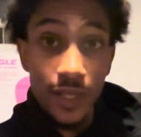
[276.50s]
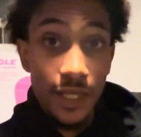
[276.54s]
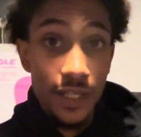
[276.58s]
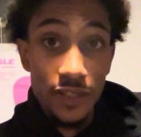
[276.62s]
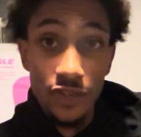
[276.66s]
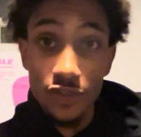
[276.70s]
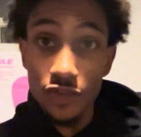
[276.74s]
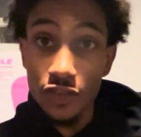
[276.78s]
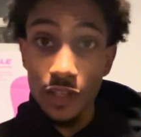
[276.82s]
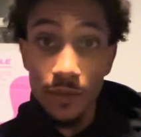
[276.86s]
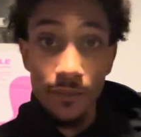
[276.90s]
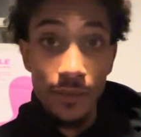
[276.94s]
and
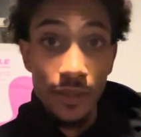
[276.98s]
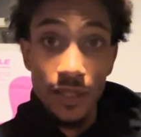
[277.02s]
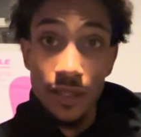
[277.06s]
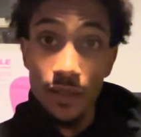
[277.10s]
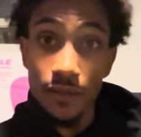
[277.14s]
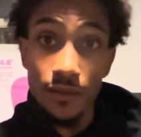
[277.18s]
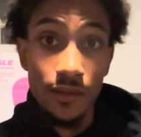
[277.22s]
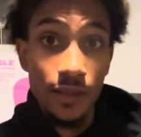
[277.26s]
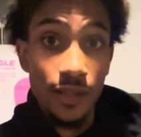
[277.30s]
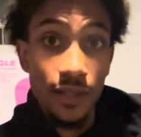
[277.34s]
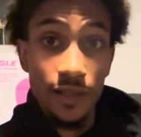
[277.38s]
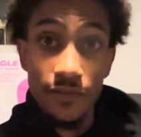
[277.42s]
scrub it
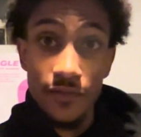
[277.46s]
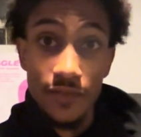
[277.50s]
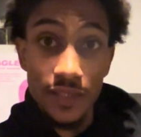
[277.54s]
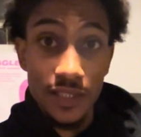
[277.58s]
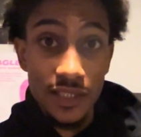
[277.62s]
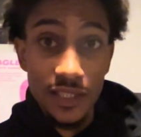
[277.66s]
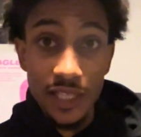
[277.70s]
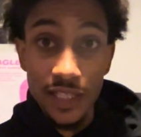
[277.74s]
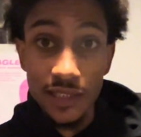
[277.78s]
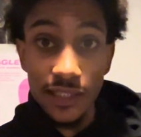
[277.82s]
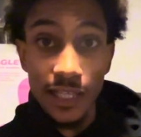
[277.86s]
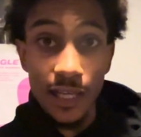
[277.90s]
in if it's
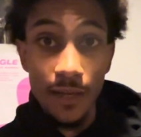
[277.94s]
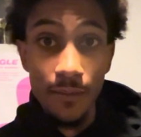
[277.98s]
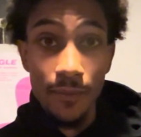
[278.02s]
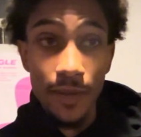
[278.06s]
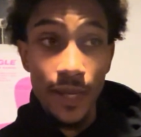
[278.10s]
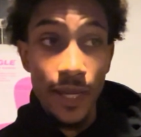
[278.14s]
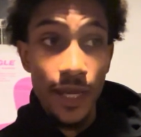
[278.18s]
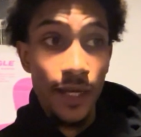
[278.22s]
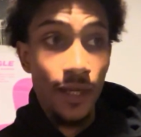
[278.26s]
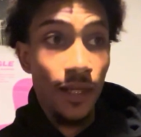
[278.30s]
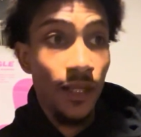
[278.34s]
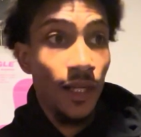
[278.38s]
not that
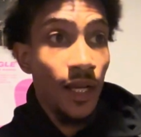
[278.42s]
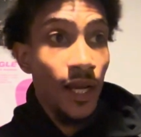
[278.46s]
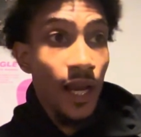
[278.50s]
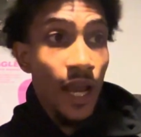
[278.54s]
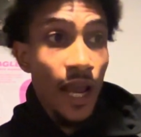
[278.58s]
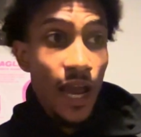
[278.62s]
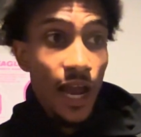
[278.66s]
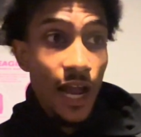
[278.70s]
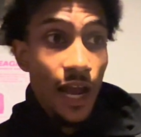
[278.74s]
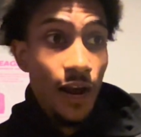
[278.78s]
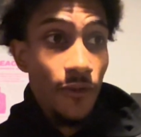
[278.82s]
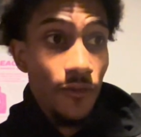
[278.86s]
bad.
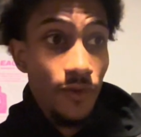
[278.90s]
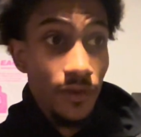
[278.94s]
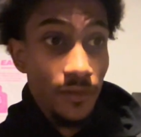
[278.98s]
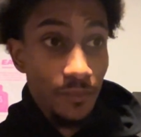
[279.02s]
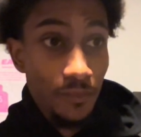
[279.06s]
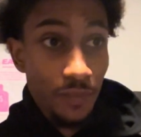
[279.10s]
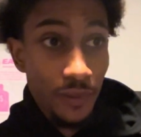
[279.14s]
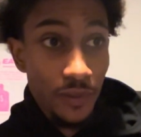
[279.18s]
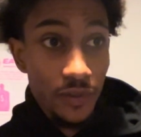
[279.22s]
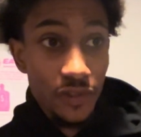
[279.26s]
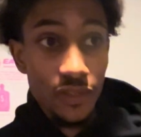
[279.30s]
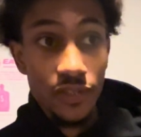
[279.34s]
I would
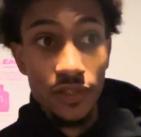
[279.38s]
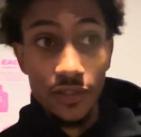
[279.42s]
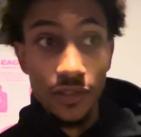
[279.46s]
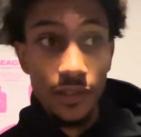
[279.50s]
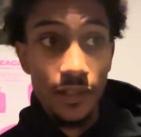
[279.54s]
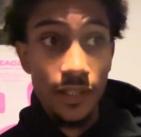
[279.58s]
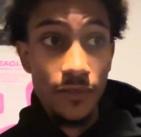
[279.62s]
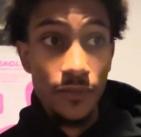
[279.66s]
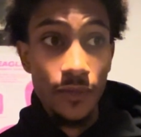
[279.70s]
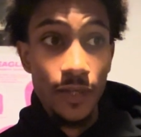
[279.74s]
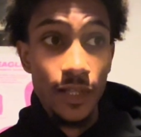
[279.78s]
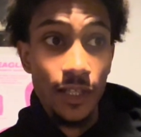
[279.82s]

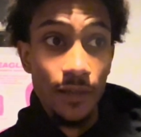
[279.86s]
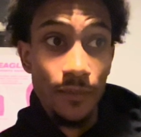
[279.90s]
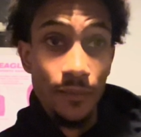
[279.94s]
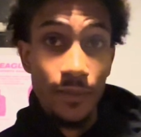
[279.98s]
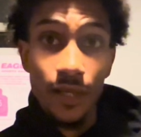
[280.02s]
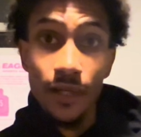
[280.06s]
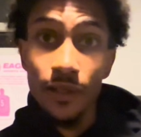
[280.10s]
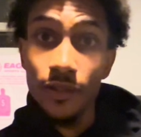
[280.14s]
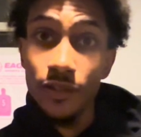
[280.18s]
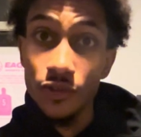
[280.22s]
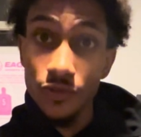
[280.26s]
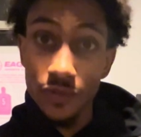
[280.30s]
personally
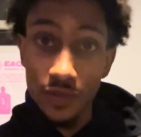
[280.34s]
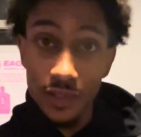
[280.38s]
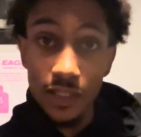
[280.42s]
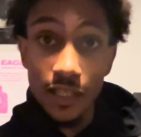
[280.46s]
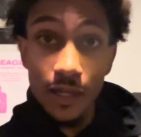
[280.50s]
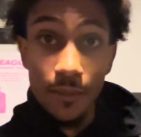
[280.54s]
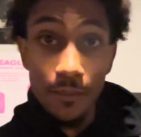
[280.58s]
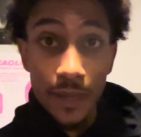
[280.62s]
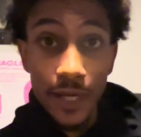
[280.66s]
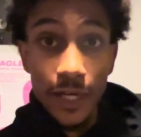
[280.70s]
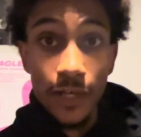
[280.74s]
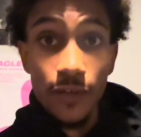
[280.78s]
recommend using a
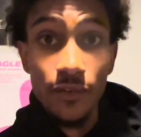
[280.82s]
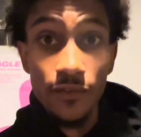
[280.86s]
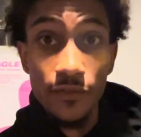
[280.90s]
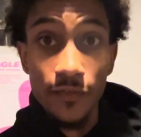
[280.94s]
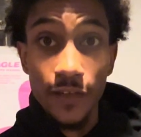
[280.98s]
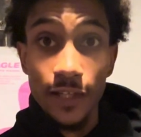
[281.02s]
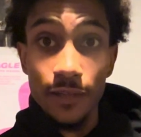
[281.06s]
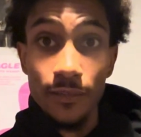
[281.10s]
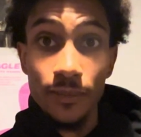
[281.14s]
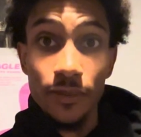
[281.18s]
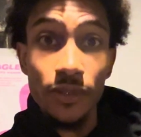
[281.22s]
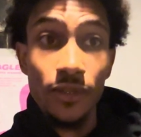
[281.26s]

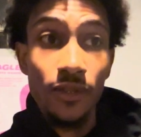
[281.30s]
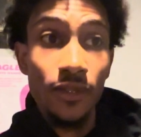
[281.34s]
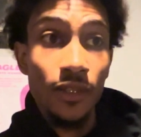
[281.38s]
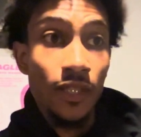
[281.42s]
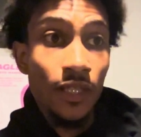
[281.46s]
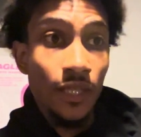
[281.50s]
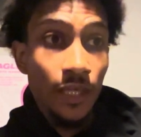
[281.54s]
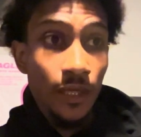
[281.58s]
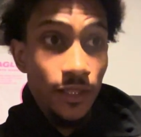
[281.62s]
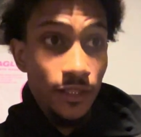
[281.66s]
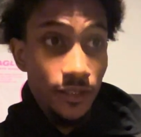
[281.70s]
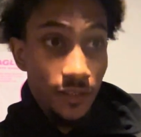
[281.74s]
microfiber
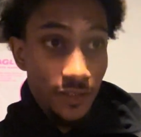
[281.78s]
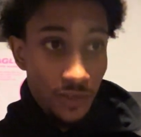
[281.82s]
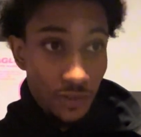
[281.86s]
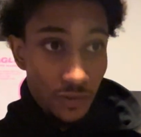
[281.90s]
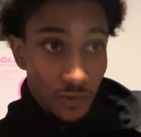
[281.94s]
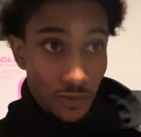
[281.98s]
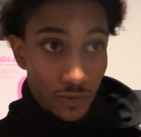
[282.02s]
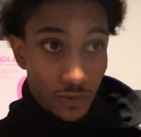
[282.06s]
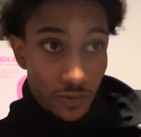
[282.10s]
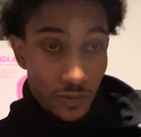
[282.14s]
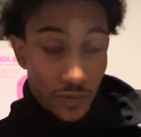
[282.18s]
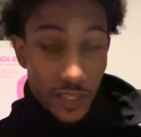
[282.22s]

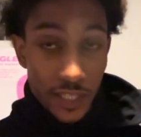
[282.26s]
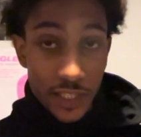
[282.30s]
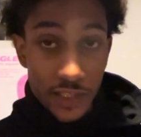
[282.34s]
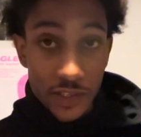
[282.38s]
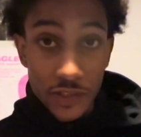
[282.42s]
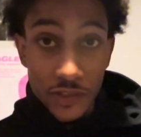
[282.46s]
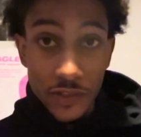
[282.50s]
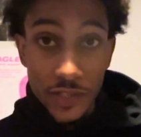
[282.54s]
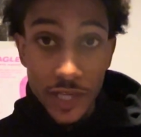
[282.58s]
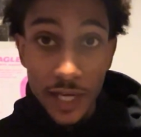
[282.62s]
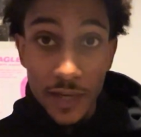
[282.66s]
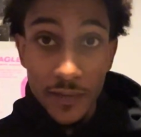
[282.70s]
so that
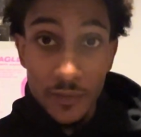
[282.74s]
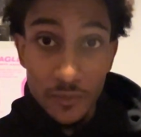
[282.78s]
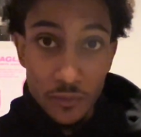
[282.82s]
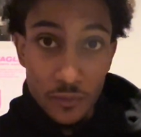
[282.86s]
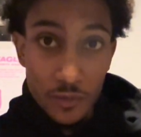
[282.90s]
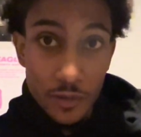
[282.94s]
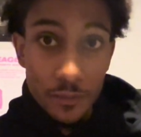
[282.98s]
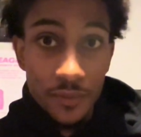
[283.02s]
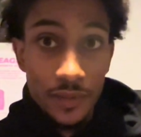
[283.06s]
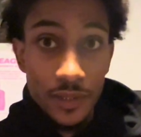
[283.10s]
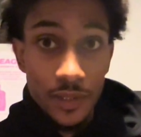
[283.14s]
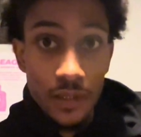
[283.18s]
you're not
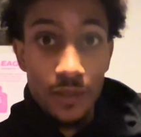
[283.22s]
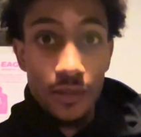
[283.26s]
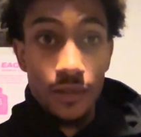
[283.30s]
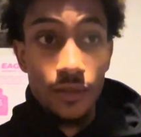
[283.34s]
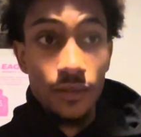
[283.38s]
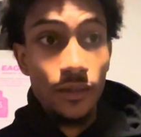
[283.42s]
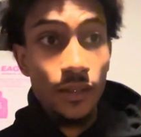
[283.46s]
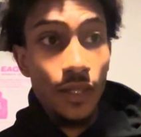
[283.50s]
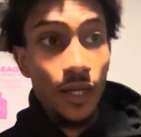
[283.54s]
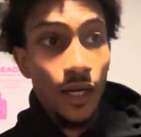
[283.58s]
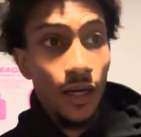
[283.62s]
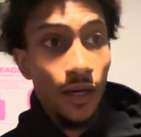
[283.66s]
ripping
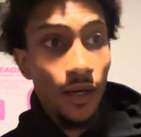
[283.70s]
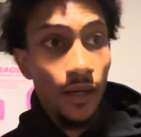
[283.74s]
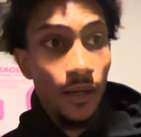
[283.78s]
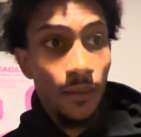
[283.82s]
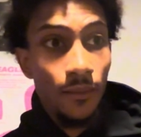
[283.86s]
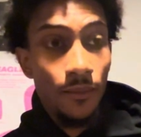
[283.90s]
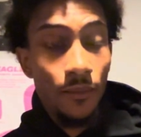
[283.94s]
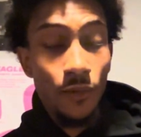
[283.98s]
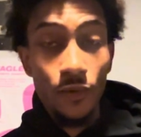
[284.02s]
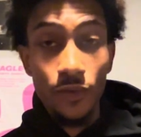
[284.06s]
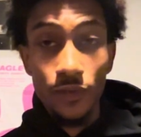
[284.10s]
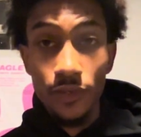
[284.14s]

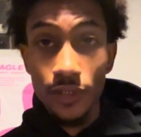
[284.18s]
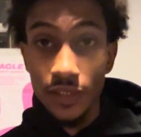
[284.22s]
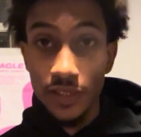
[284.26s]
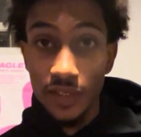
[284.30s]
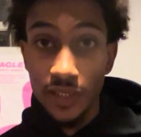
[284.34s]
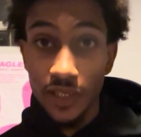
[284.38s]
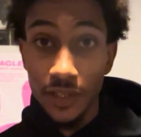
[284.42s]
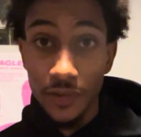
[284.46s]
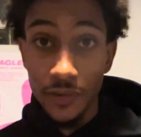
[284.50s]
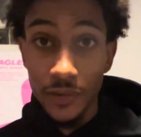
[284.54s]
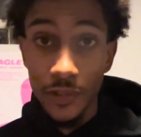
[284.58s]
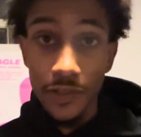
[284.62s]
or
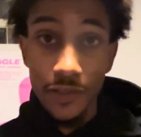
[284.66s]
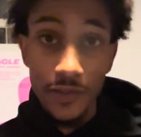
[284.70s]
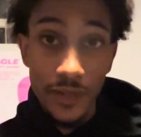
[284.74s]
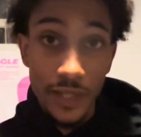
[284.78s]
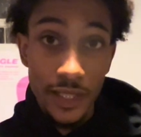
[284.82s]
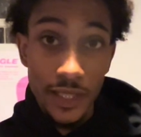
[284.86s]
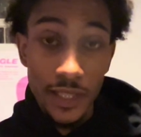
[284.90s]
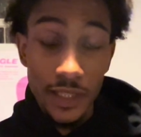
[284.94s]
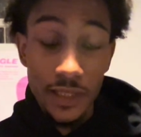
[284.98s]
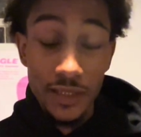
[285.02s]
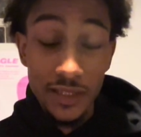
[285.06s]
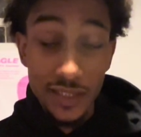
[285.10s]

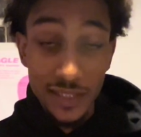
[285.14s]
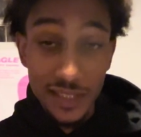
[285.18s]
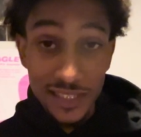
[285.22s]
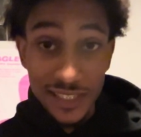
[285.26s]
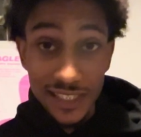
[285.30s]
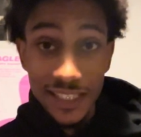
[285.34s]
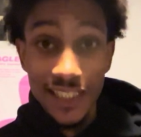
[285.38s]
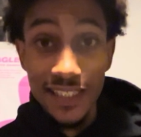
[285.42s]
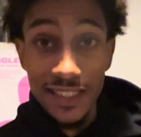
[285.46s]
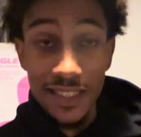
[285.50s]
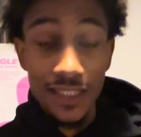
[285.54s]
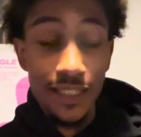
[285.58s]
deteriorating the
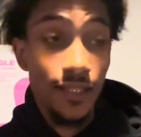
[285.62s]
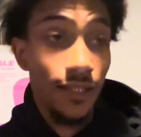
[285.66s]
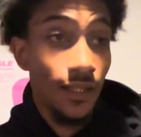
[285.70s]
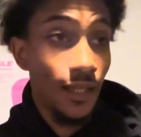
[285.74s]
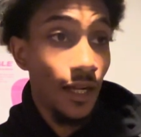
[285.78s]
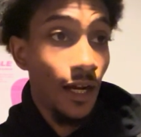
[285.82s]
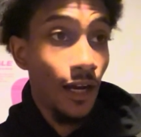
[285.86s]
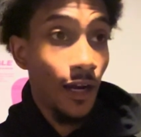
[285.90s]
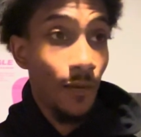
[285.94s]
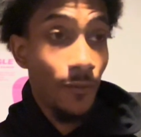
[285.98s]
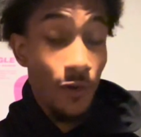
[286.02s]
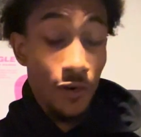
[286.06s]
seats
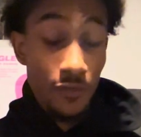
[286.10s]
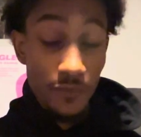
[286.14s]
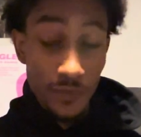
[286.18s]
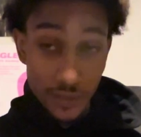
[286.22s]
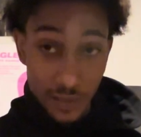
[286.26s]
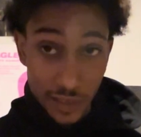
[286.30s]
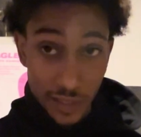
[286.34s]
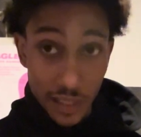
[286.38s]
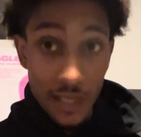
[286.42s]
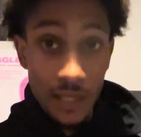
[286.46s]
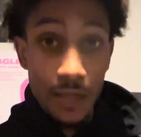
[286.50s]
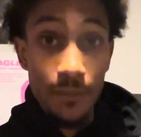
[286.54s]
over
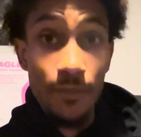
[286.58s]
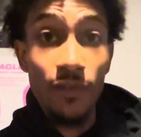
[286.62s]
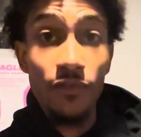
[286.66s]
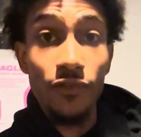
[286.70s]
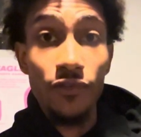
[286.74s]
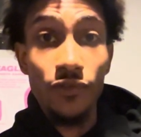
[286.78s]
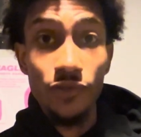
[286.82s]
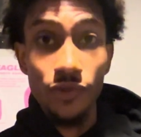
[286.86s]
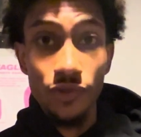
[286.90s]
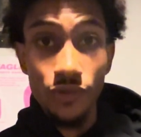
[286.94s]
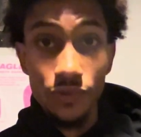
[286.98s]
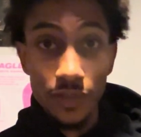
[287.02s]
time. If
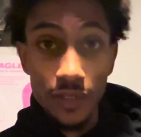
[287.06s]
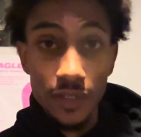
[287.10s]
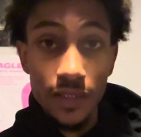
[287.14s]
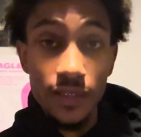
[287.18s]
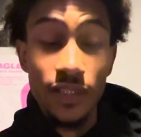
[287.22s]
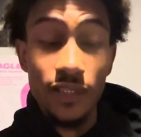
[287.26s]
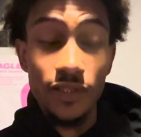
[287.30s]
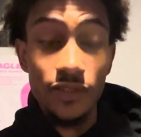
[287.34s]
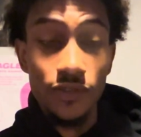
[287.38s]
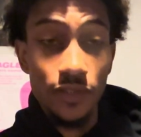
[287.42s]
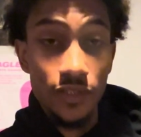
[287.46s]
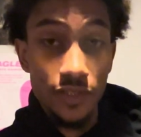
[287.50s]
you do
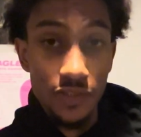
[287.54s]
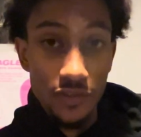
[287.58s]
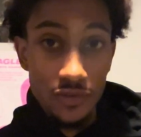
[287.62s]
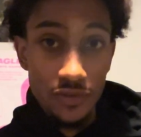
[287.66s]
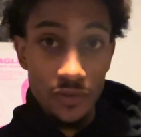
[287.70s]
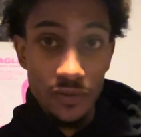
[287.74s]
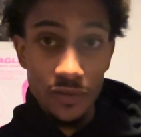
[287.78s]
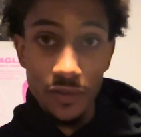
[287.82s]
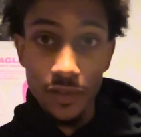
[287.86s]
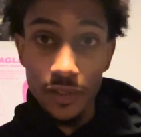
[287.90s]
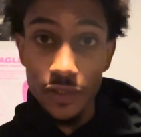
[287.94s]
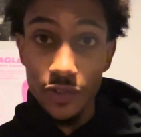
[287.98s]
continue to
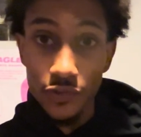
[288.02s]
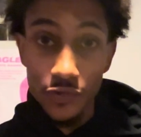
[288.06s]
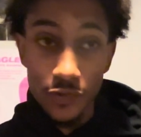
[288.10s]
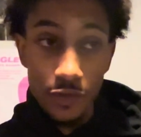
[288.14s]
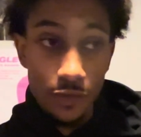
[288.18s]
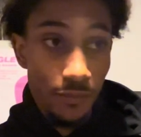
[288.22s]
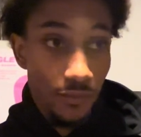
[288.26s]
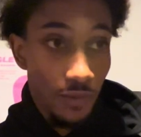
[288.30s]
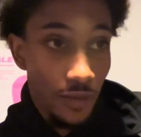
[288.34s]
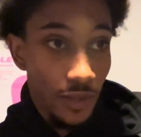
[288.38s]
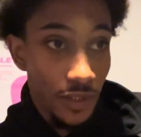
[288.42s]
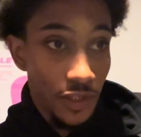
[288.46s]
use a drill
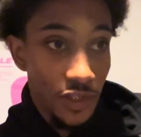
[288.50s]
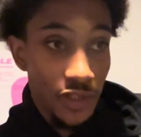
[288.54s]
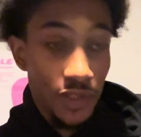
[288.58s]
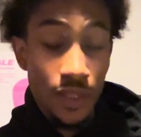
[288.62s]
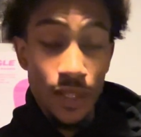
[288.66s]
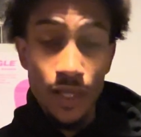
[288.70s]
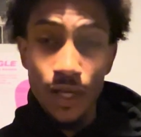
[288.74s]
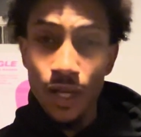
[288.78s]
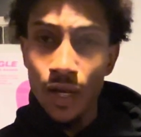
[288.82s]
brush